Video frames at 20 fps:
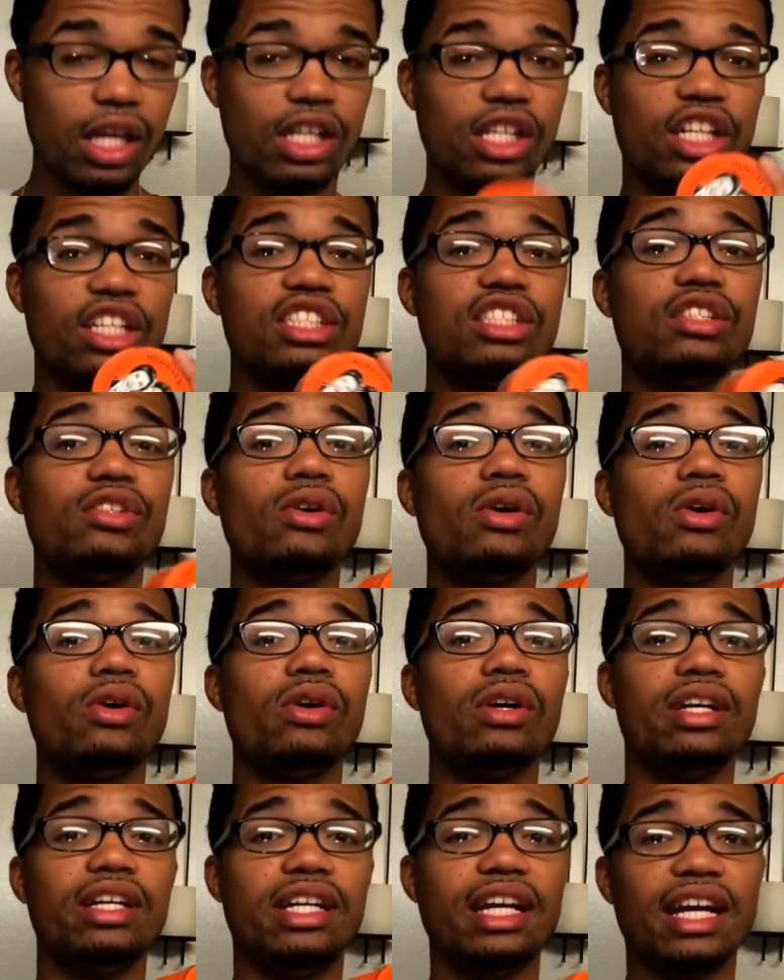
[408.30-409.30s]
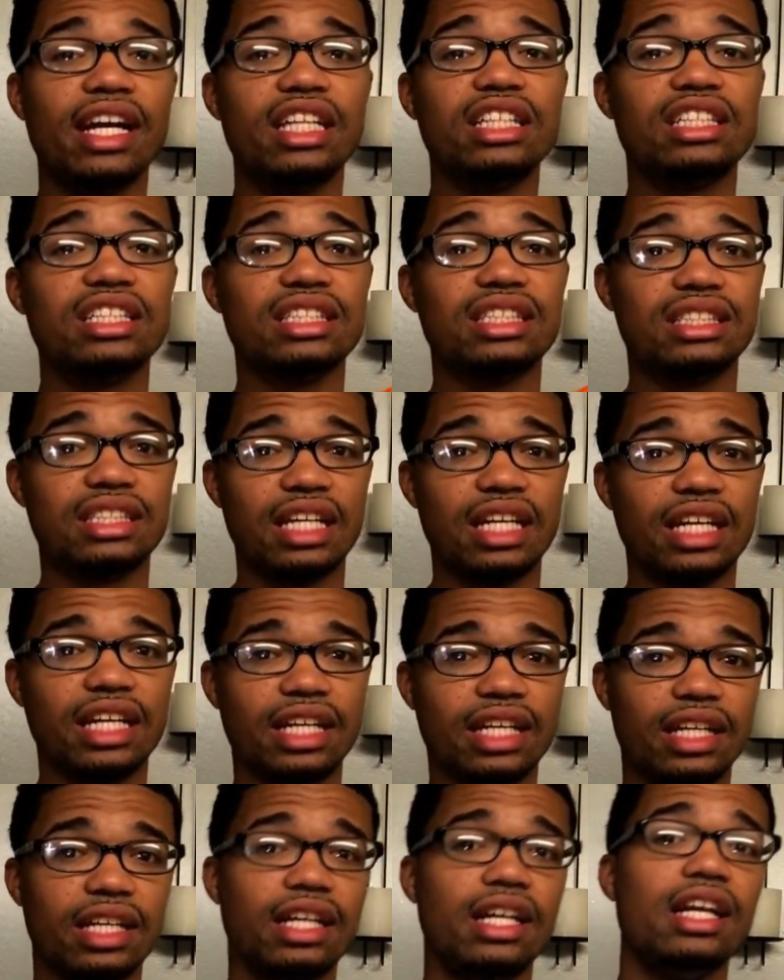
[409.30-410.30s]
just to get it to
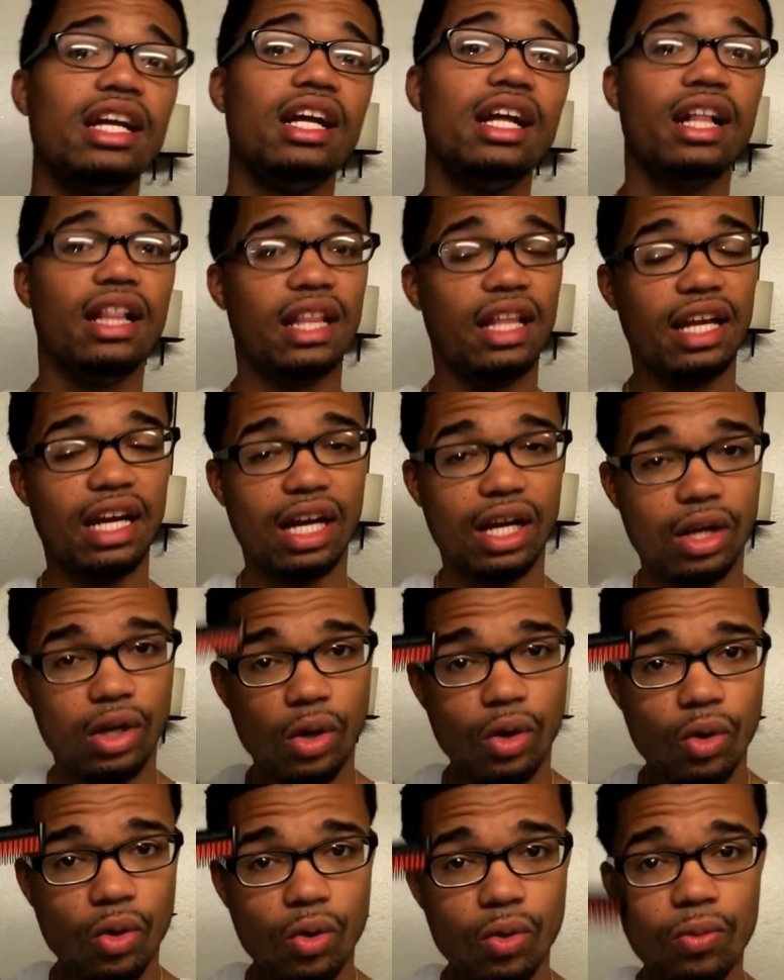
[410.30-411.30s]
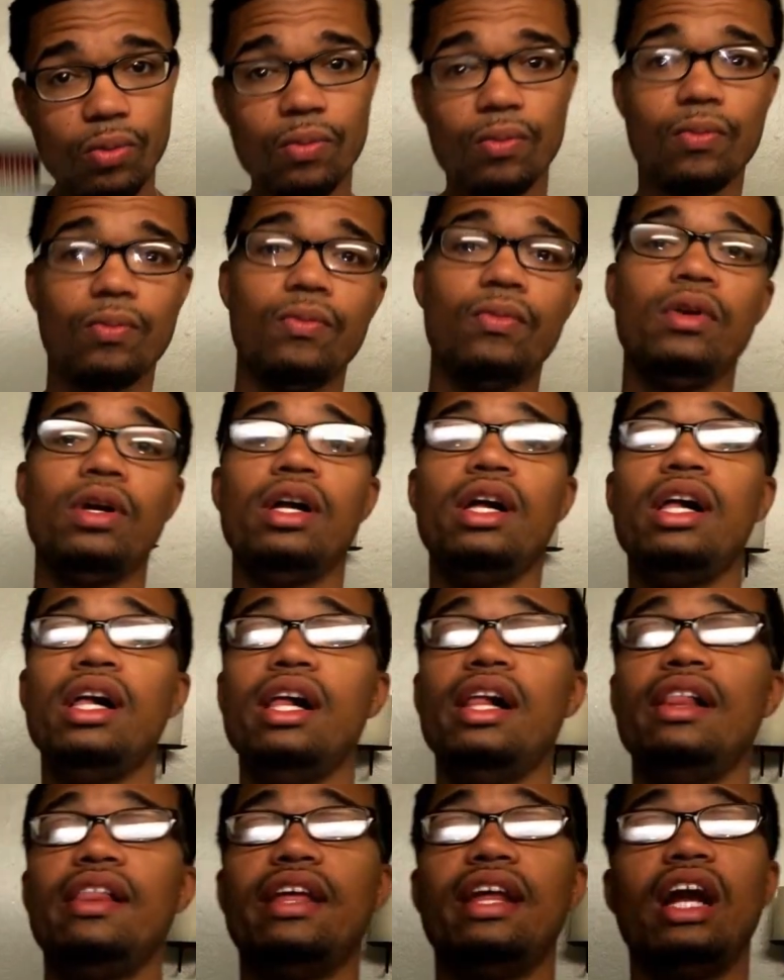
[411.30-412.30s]
stay. Then I comb.
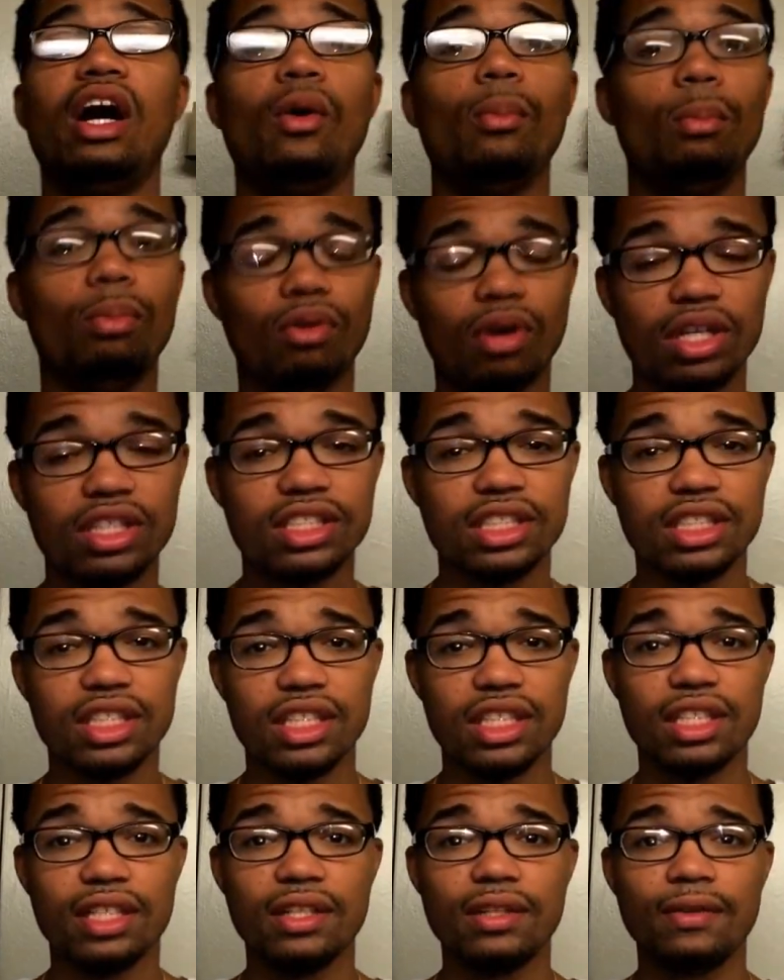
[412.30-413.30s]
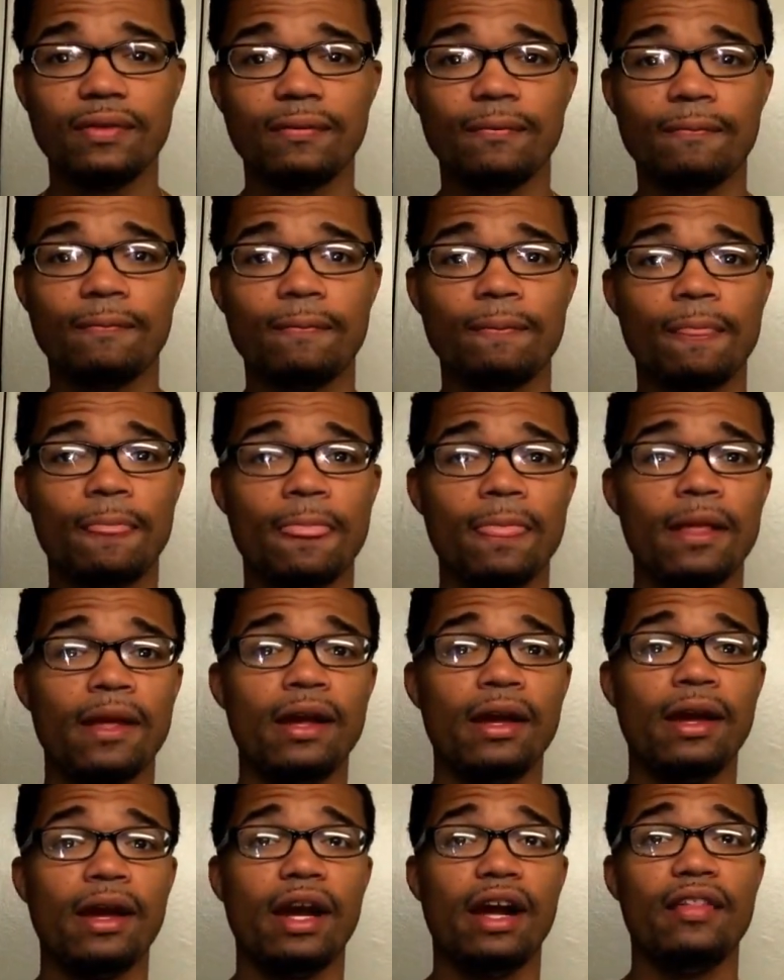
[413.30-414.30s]
Then I'll brush it in.
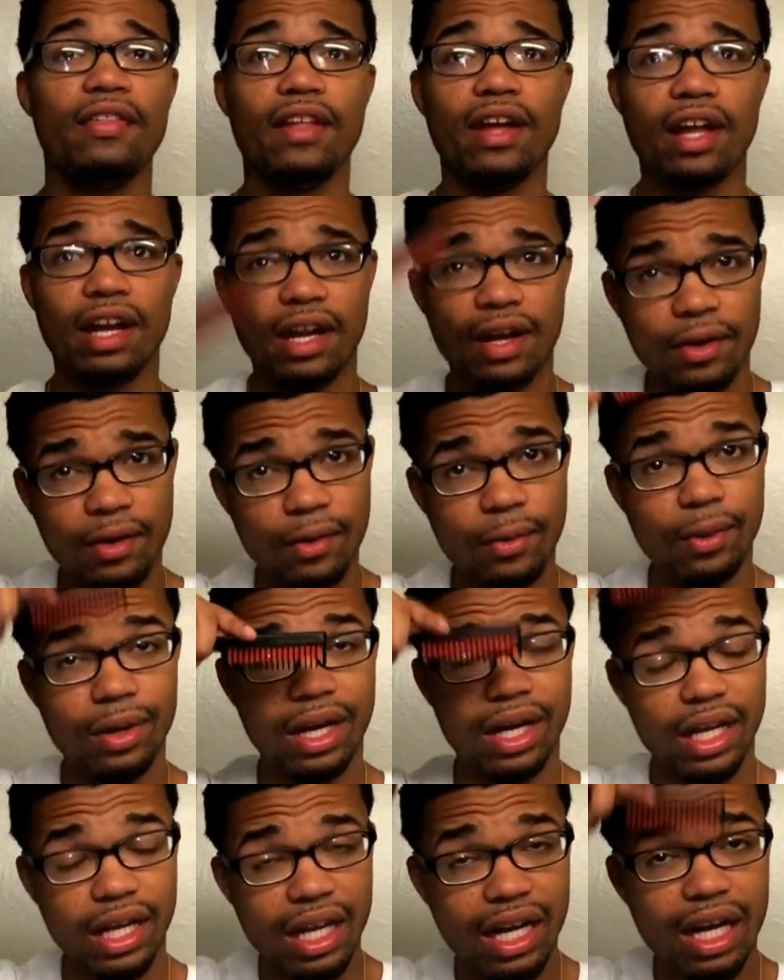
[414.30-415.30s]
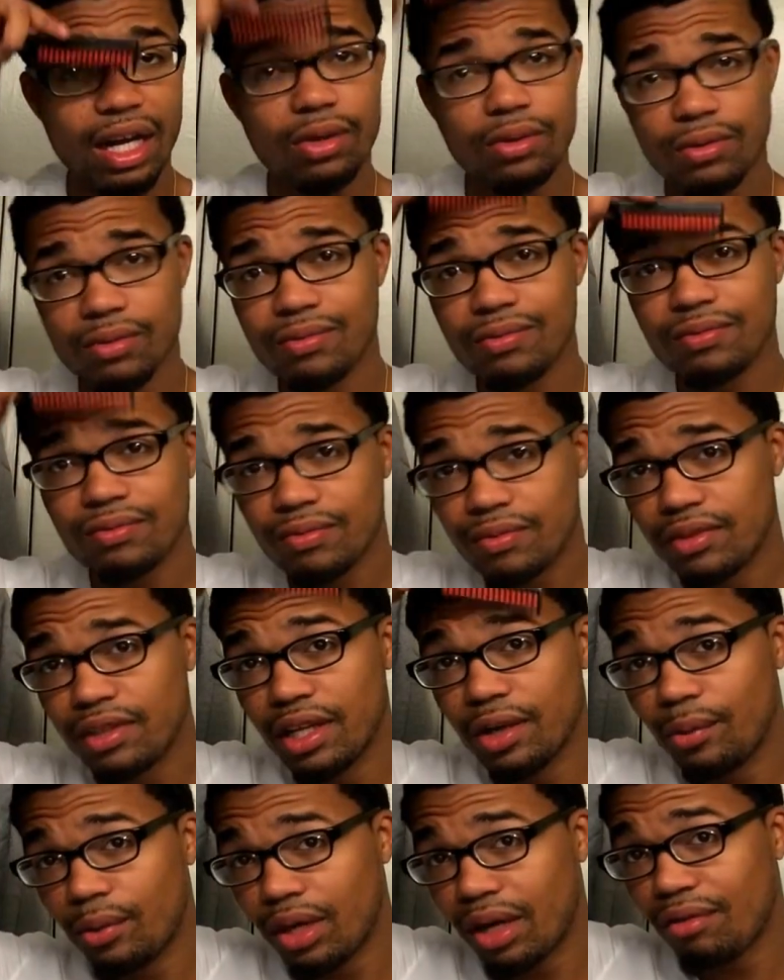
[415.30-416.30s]
And then when I get out,
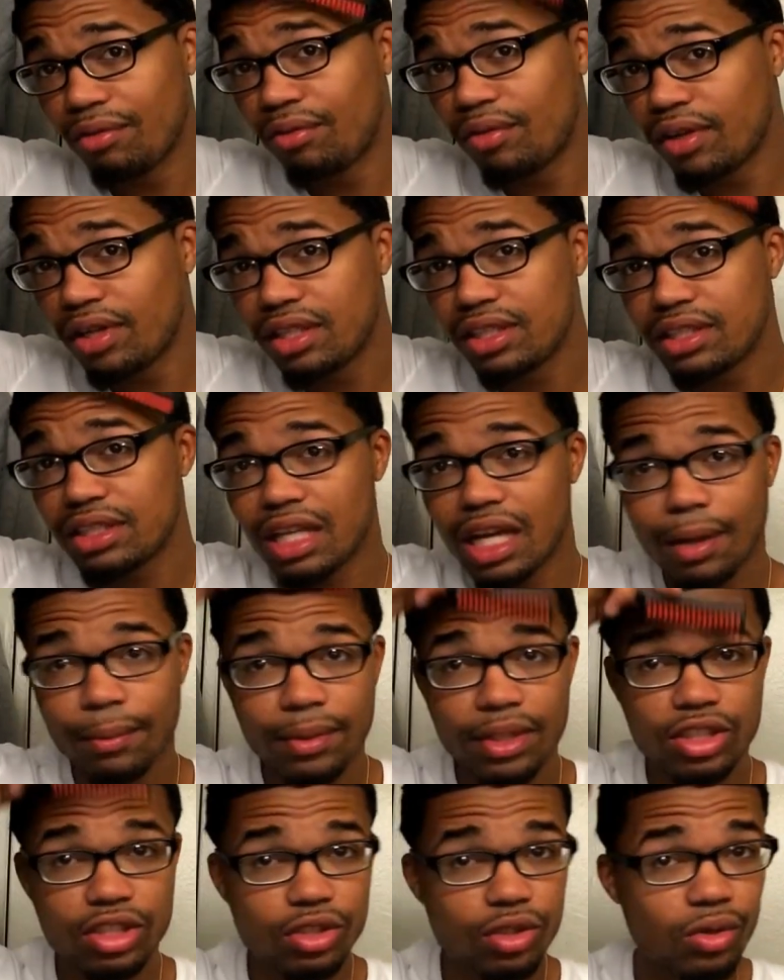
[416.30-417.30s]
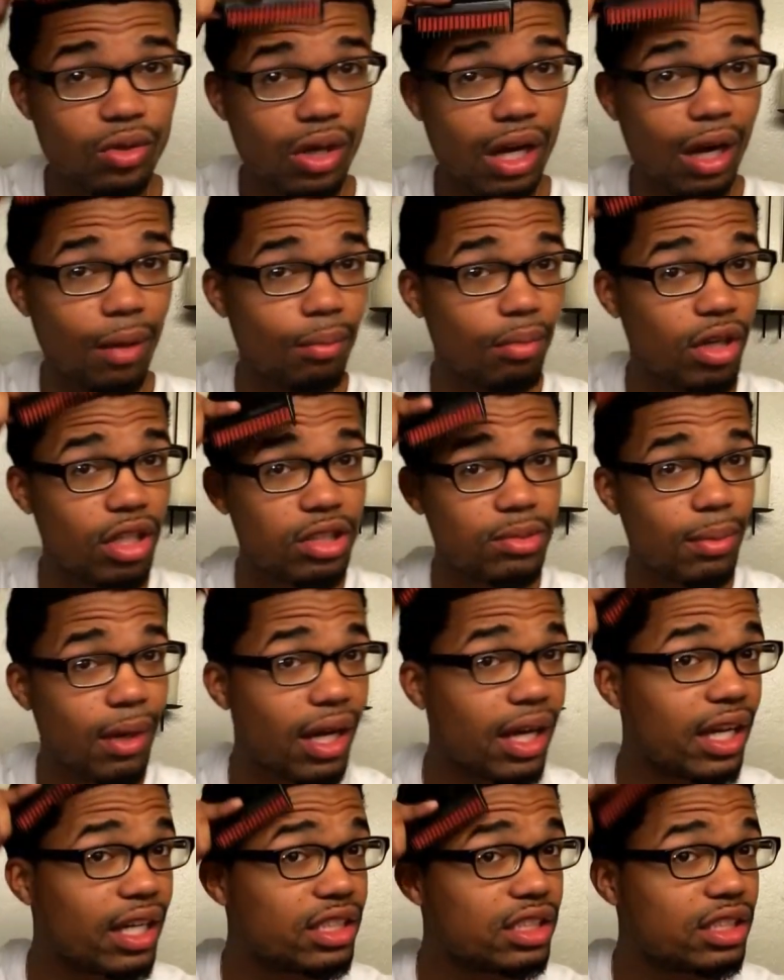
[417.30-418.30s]
then when I finish, I make sure I brush
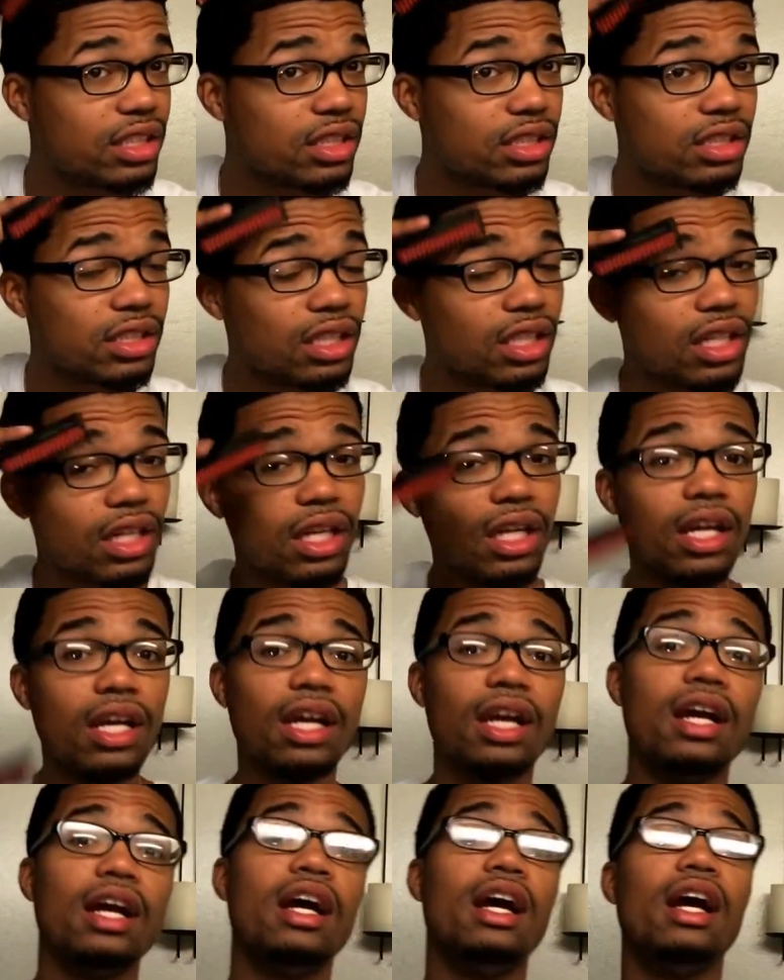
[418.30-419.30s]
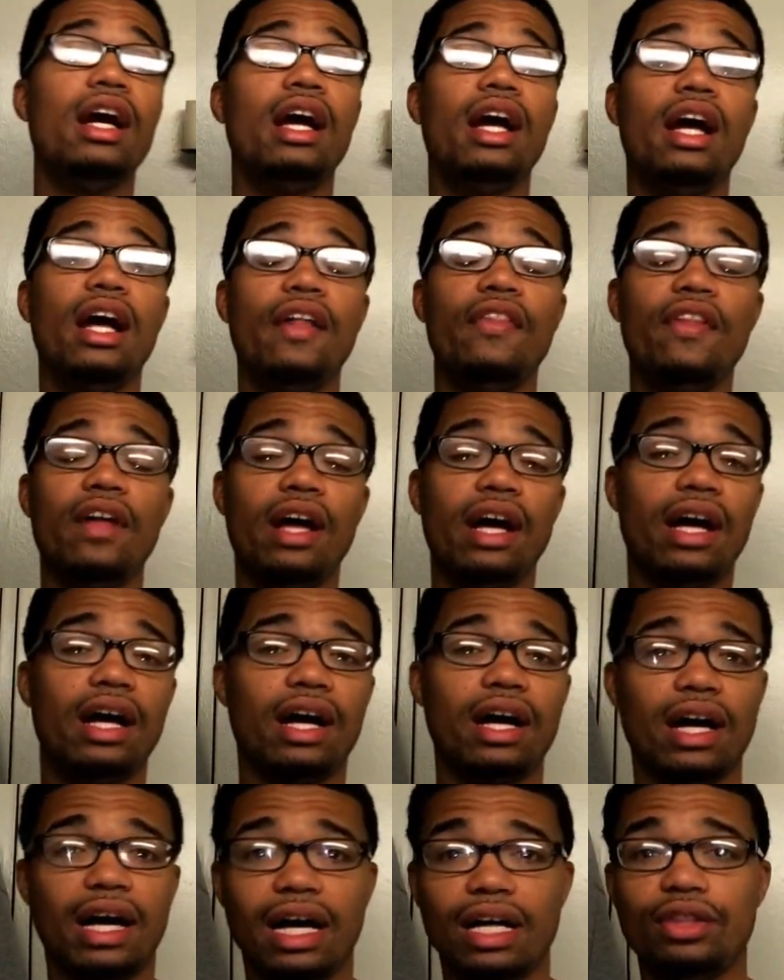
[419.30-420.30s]
my edges, and I,
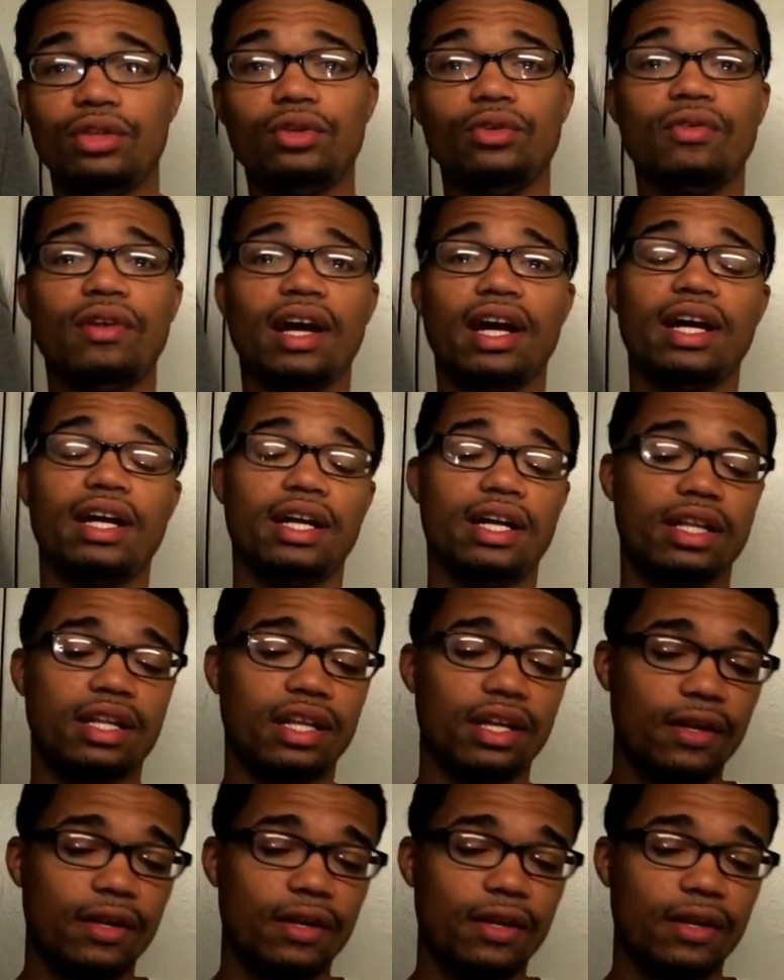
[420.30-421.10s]
I do right, and